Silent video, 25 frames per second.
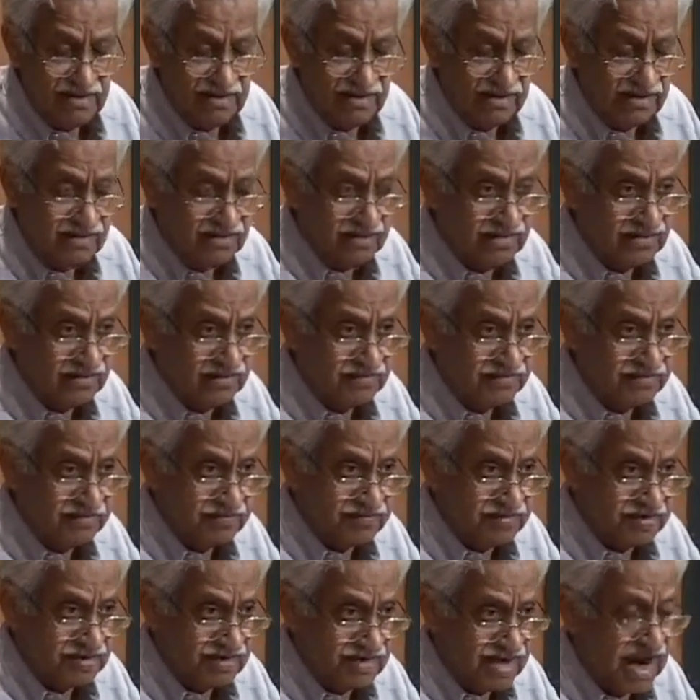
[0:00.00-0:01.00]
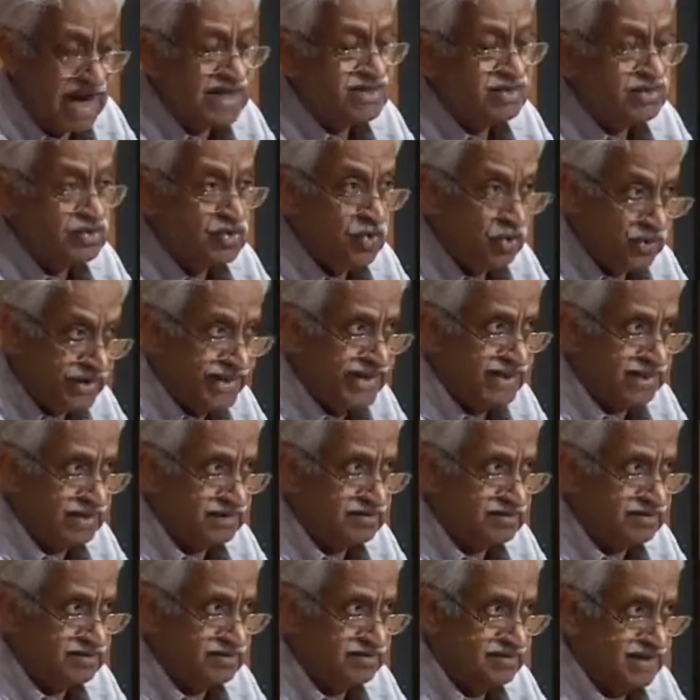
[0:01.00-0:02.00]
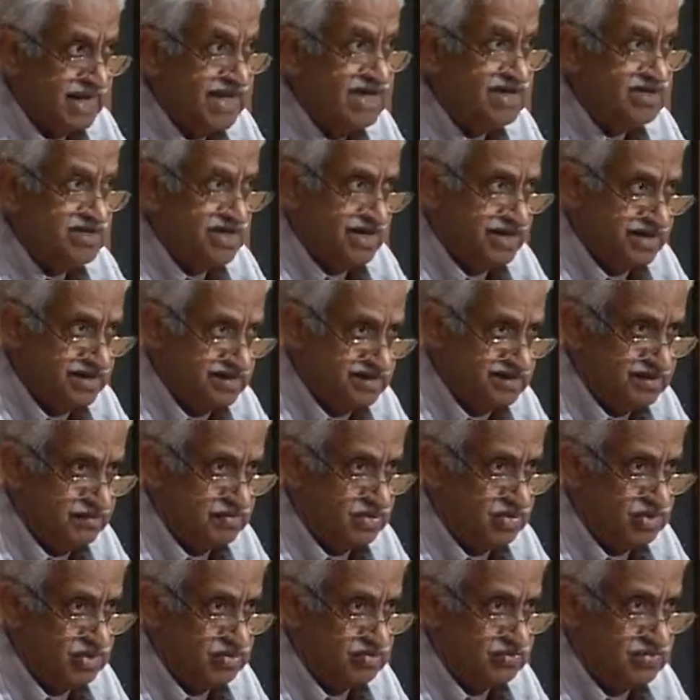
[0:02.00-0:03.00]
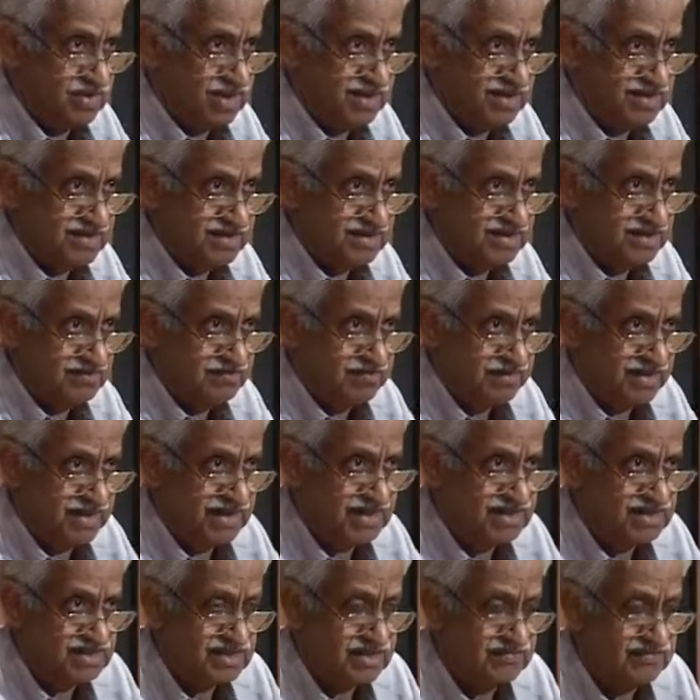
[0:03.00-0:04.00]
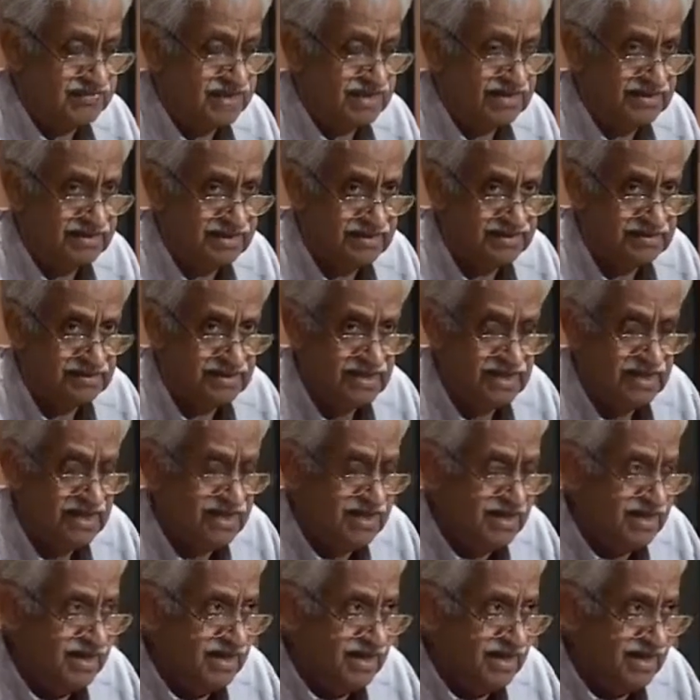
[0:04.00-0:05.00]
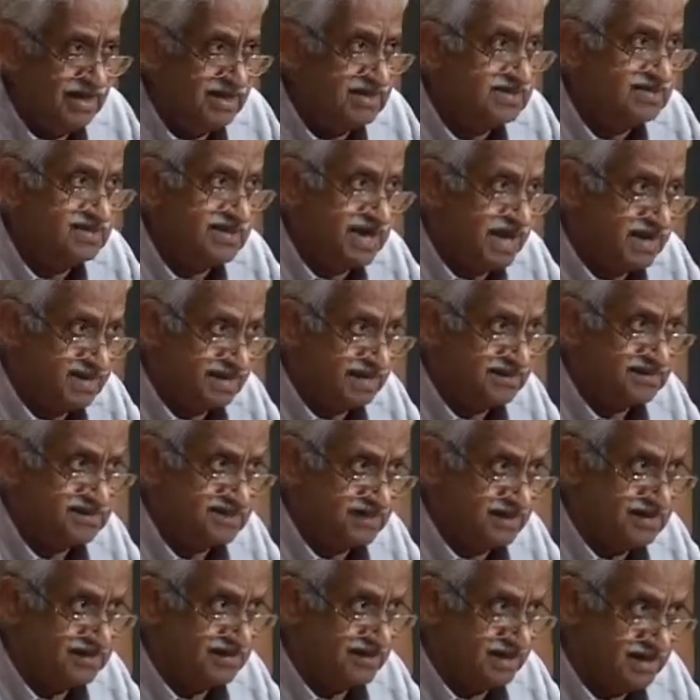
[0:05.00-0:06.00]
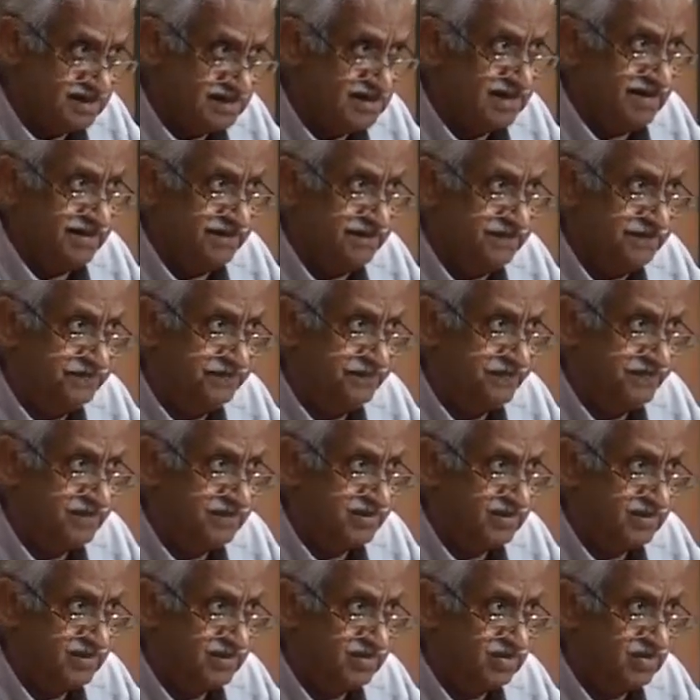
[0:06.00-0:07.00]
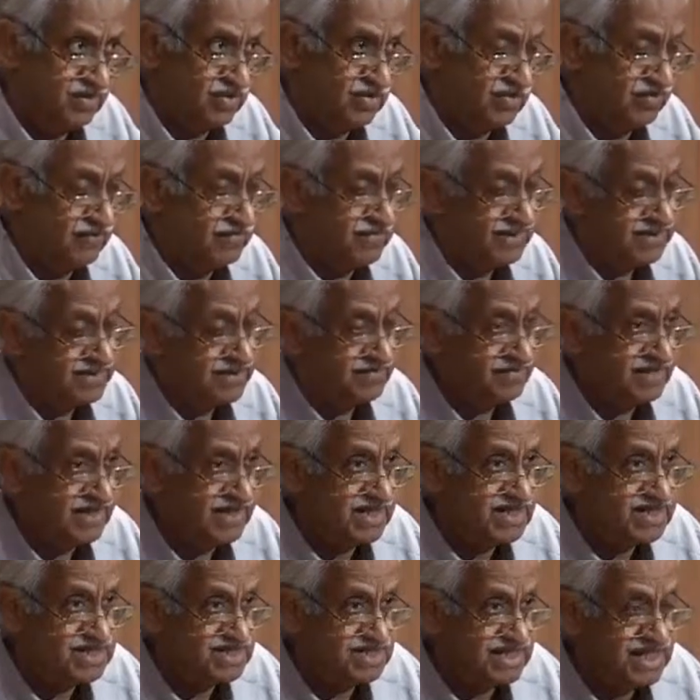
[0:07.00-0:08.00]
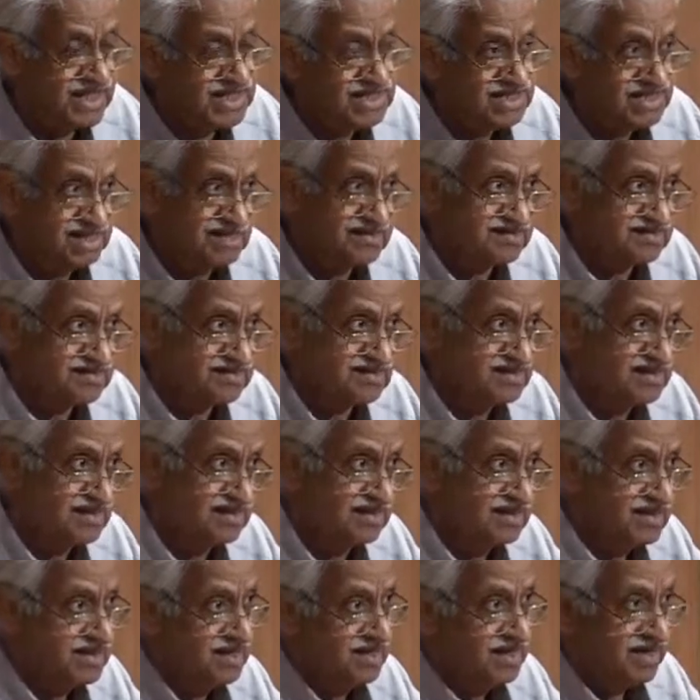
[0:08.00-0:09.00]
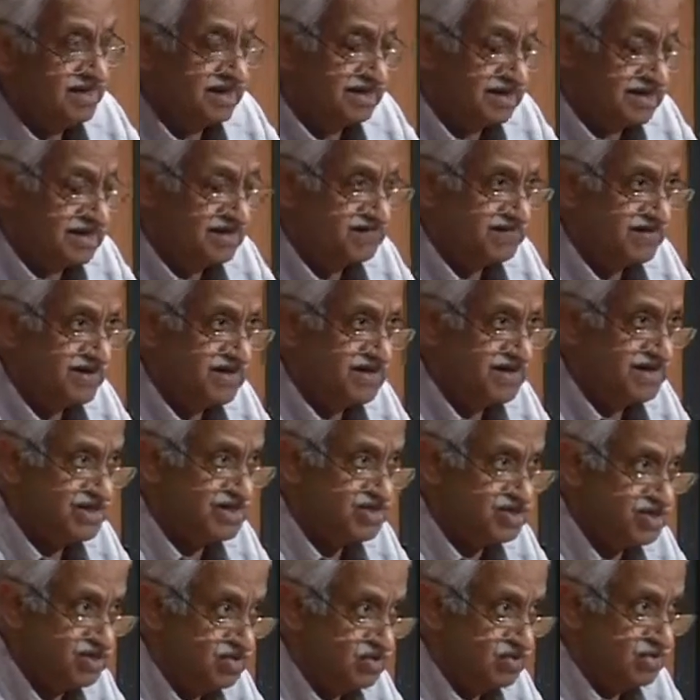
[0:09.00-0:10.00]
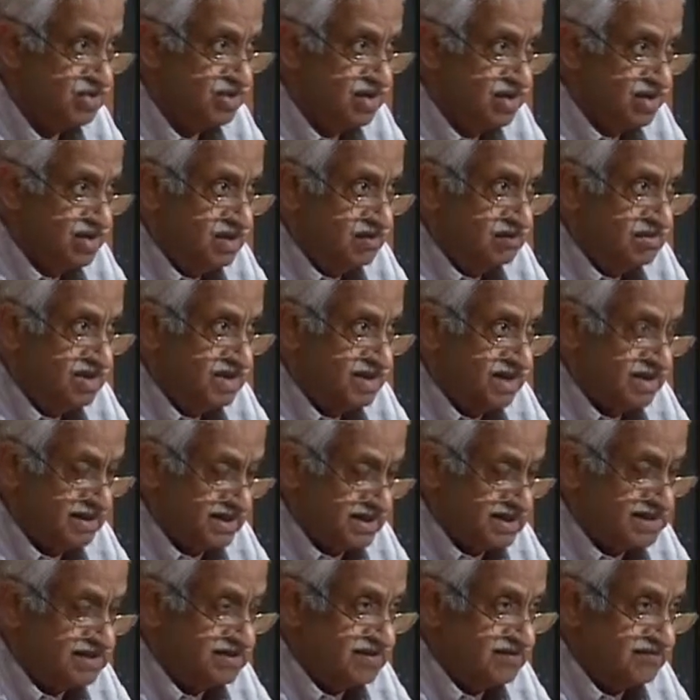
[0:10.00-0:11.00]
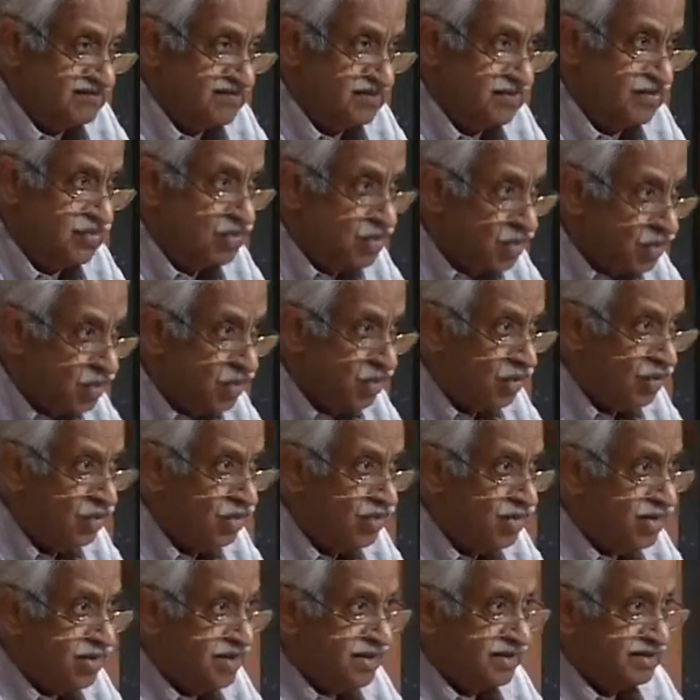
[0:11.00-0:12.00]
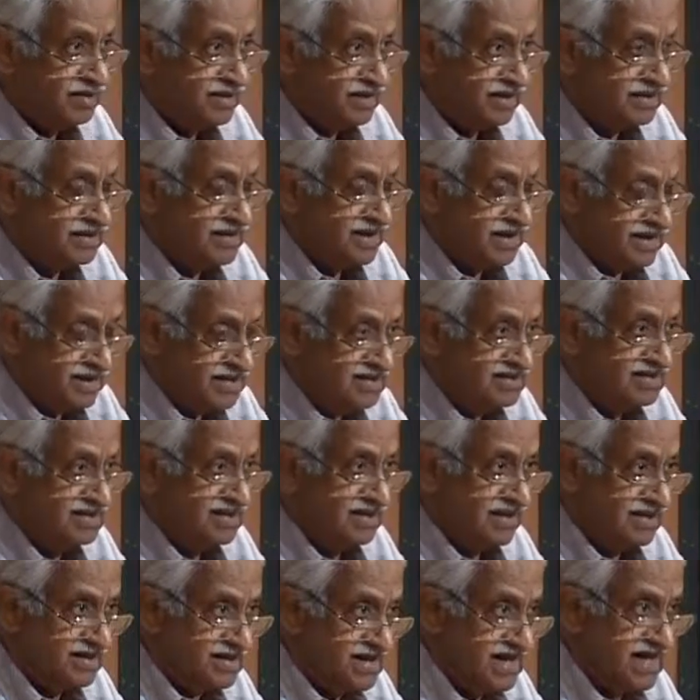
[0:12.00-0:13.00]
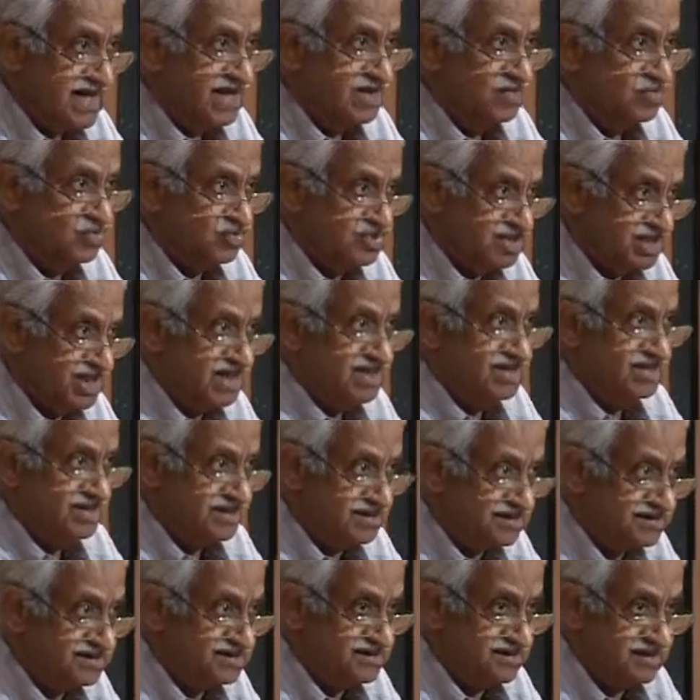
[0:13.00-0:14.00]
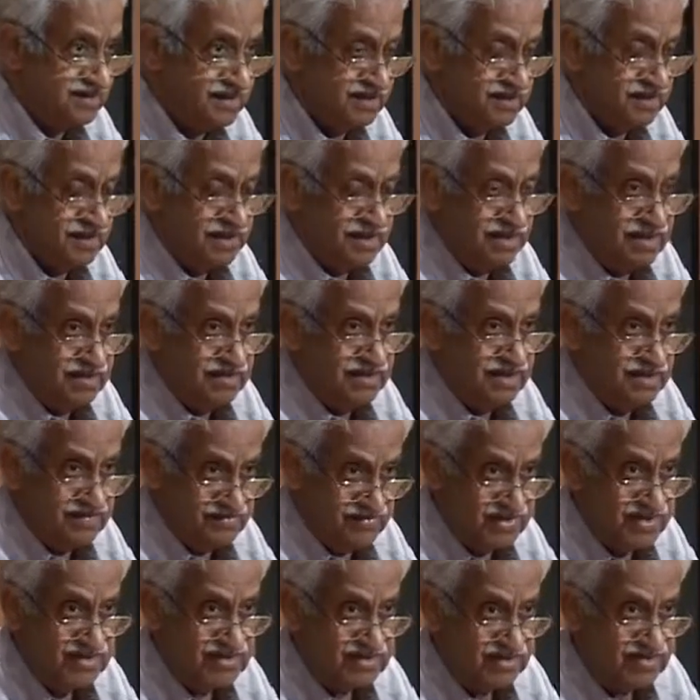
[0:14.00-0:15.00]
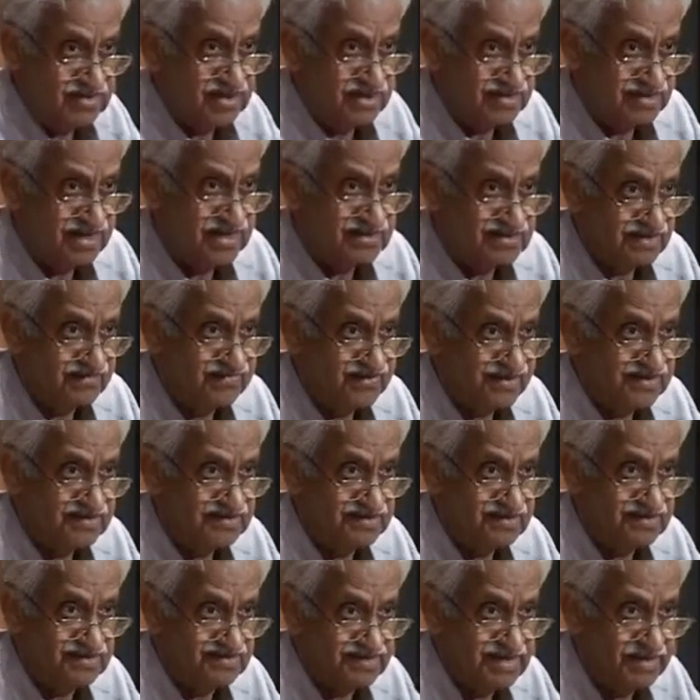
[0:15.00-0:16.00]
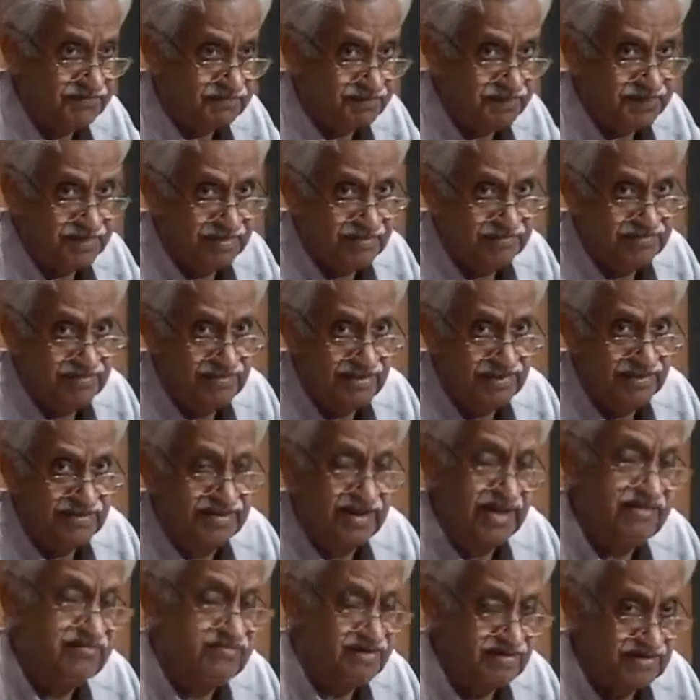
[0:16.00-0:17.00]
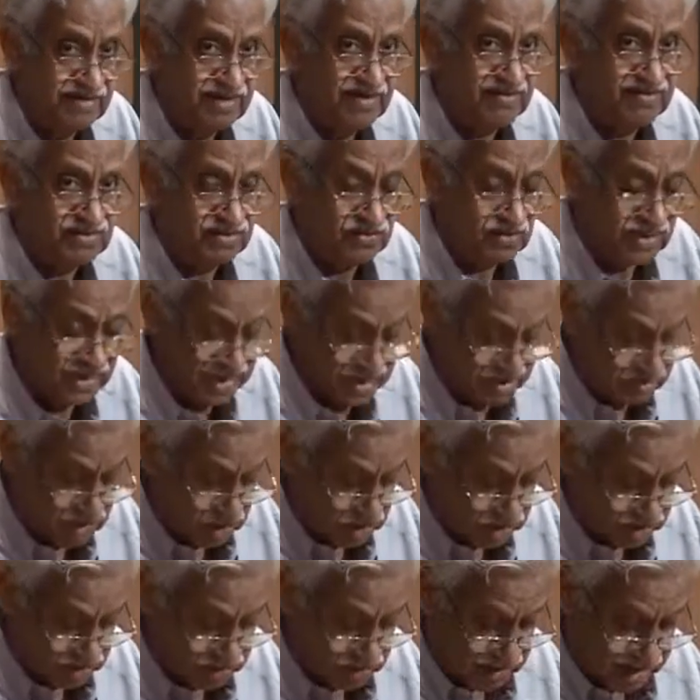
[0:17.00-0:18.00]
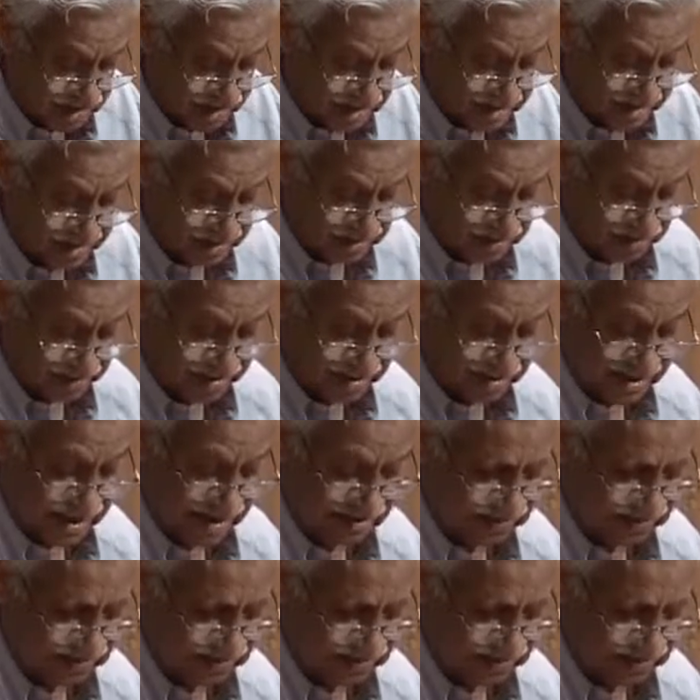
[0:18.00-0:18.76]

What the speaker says: not knowing it, ignorance about what is the implication of all this is not a strength either. So whether we can change history, a different issue, but at least if you know that there is a need to change history, then we should, that's the first step. And then we will have to worry about what needs to be